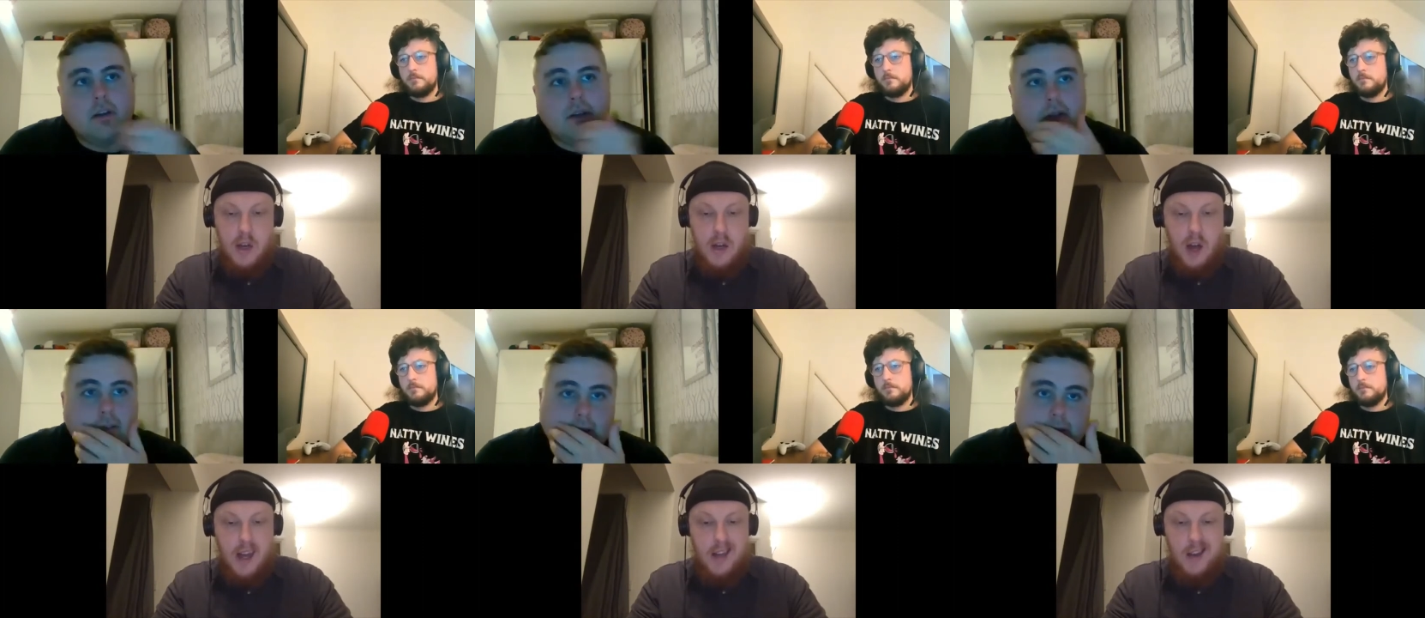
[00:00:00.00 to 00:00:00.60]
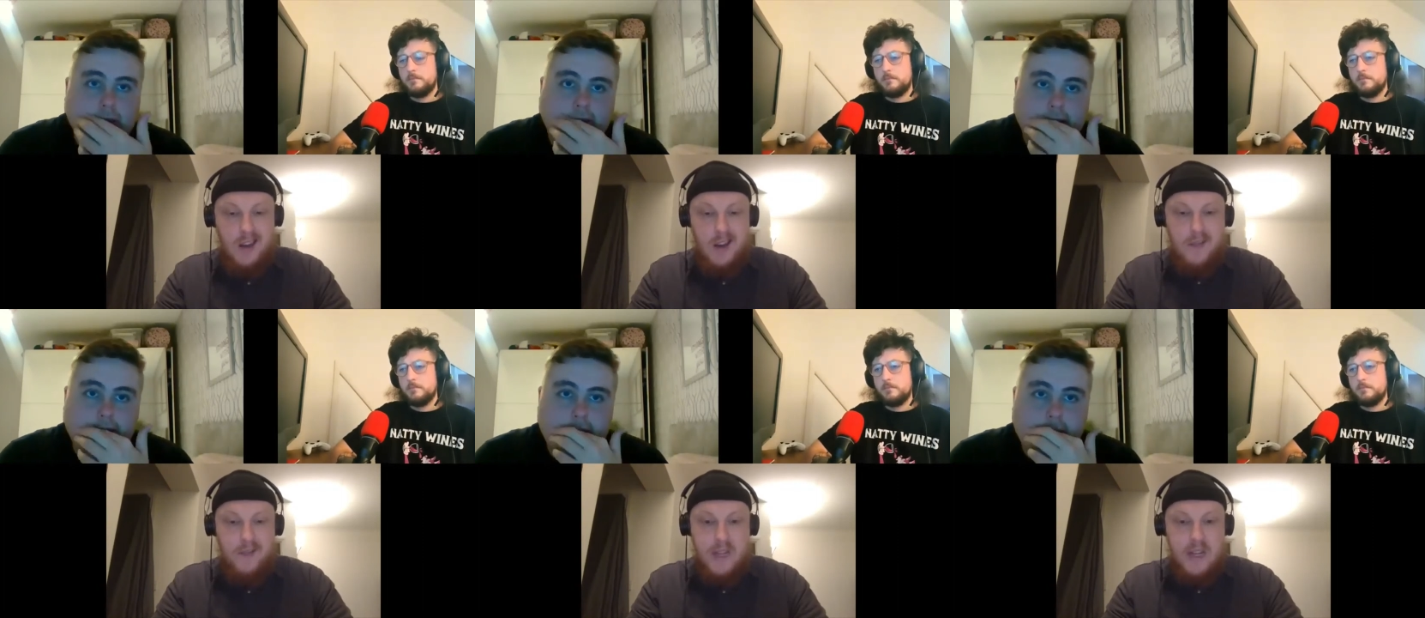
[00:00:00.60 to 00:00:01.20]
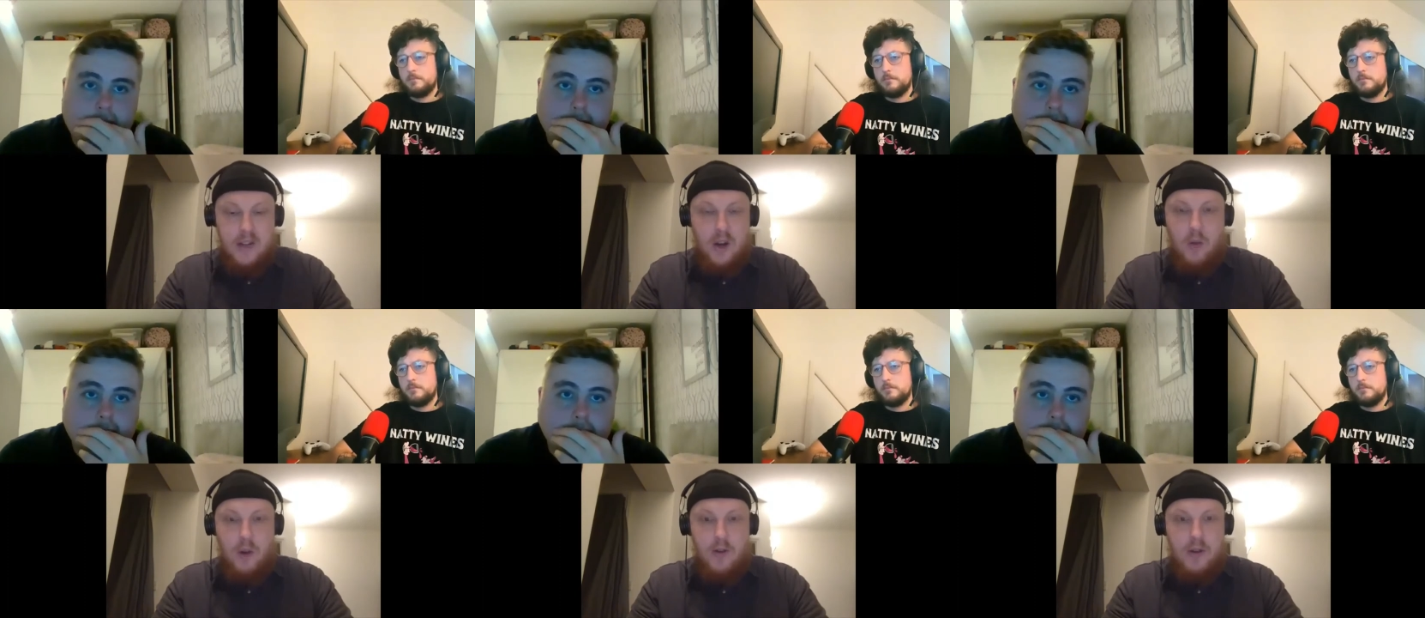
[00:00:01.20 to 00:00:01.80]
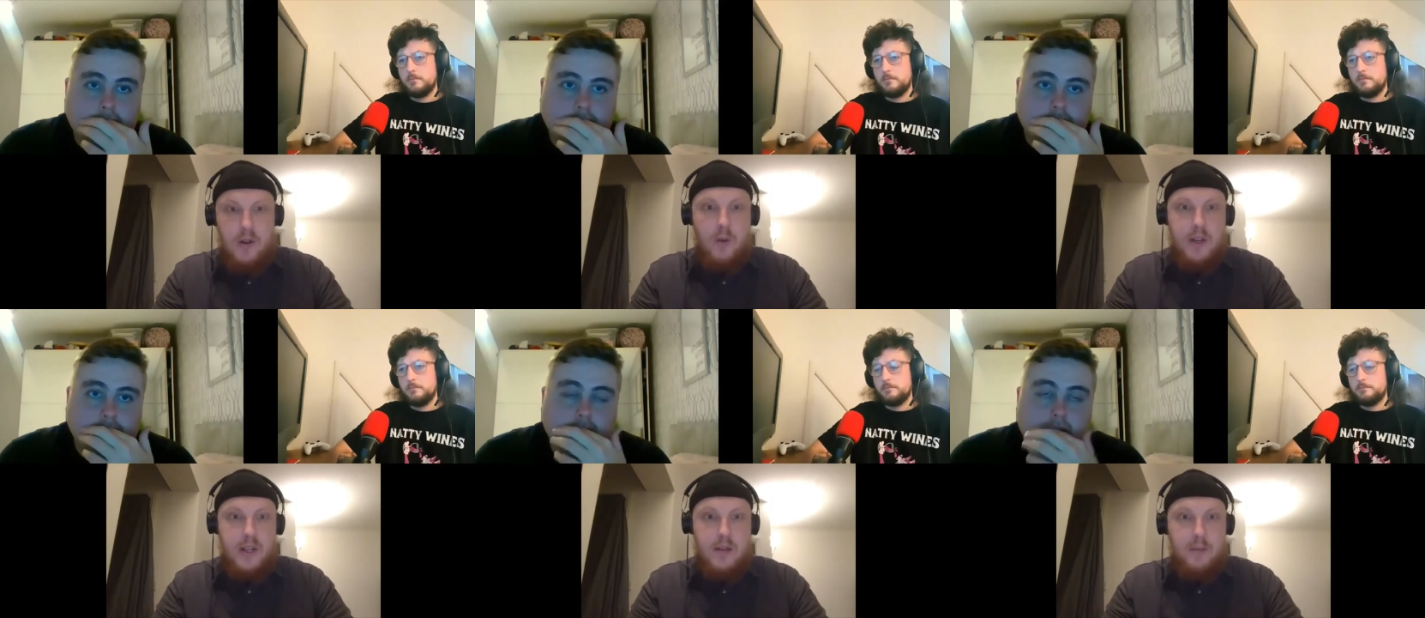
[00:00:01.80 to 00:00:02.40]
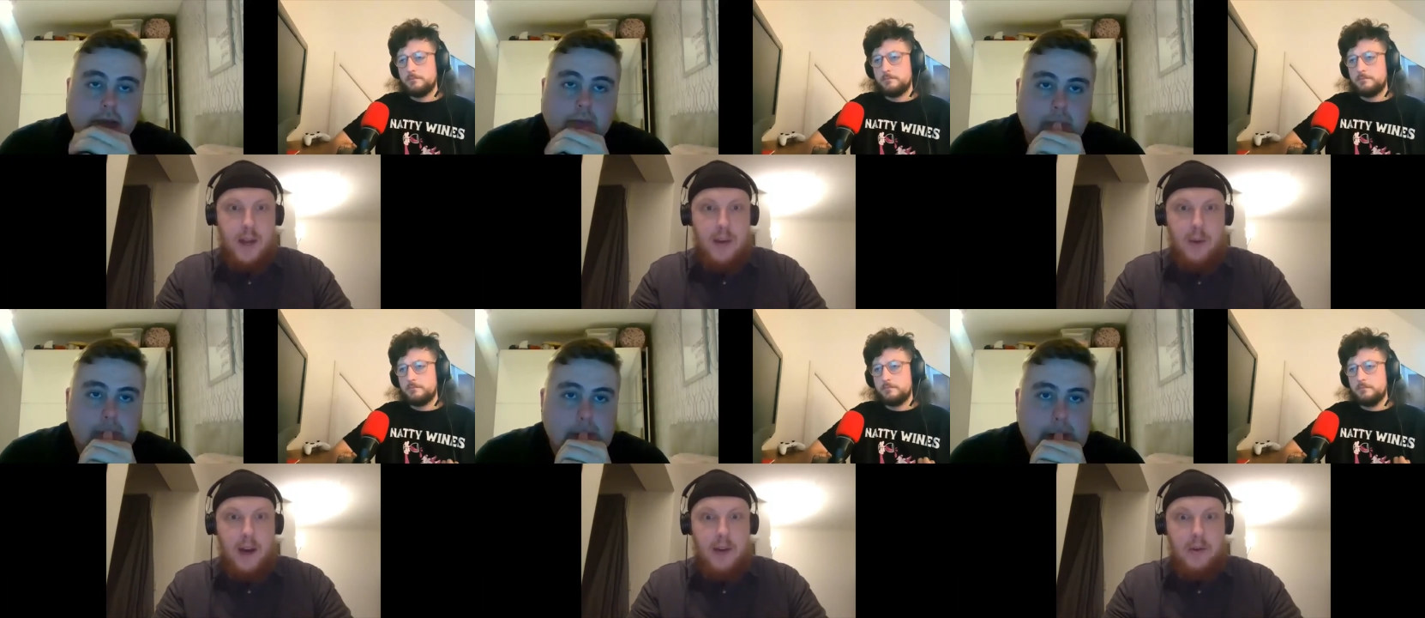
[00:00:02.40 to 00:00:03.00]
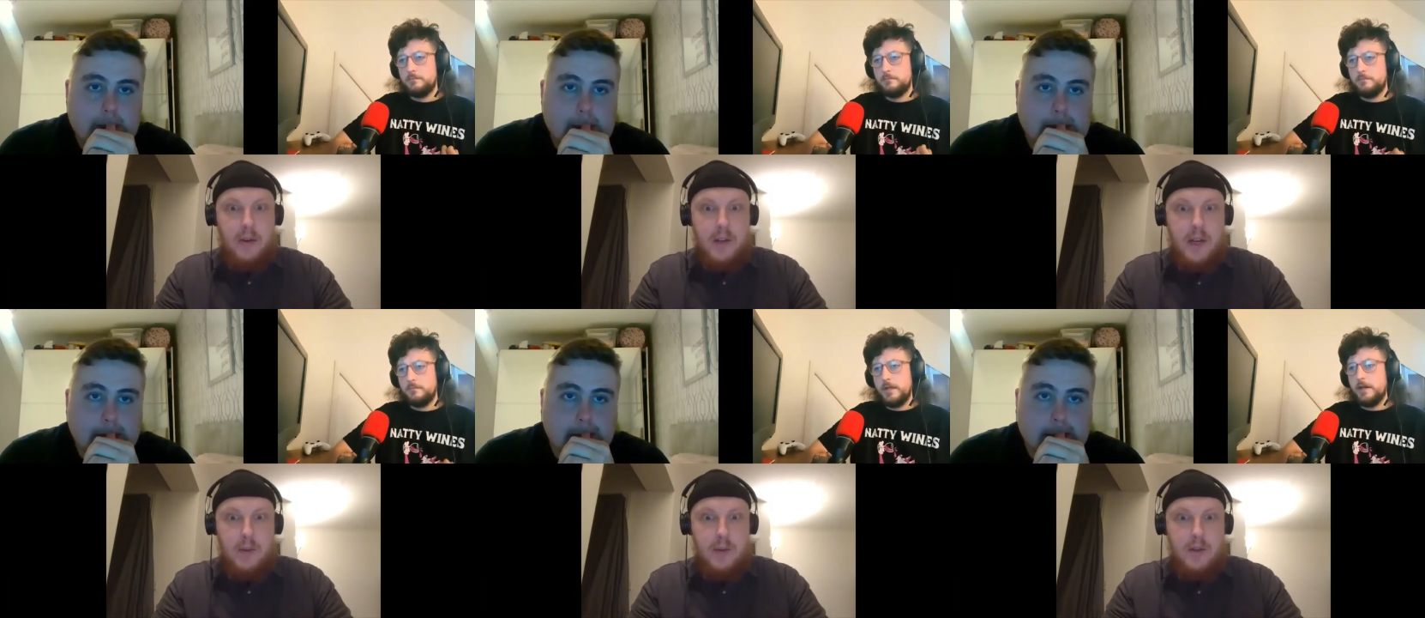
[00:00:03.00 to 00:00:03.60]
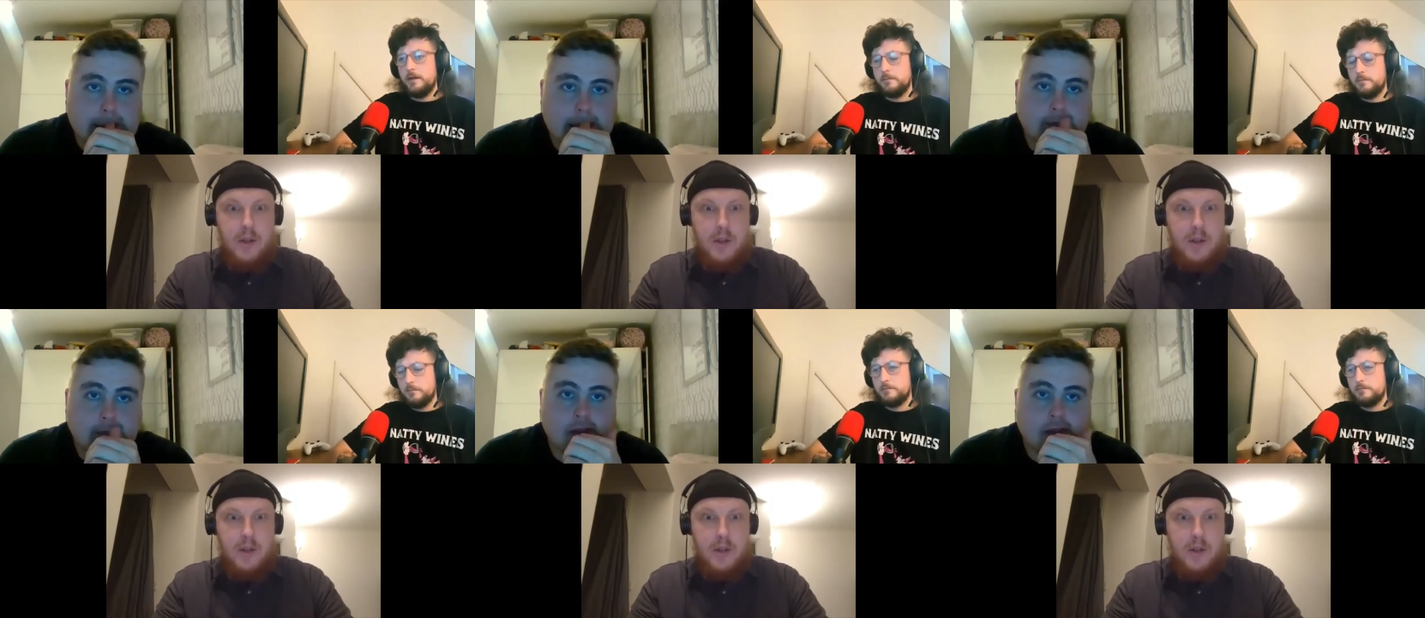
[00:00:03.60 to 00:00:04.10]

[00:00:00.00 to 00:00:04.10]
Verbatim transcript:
Speaker 1: Like, no one, no one didn't play well. It was yeah. just,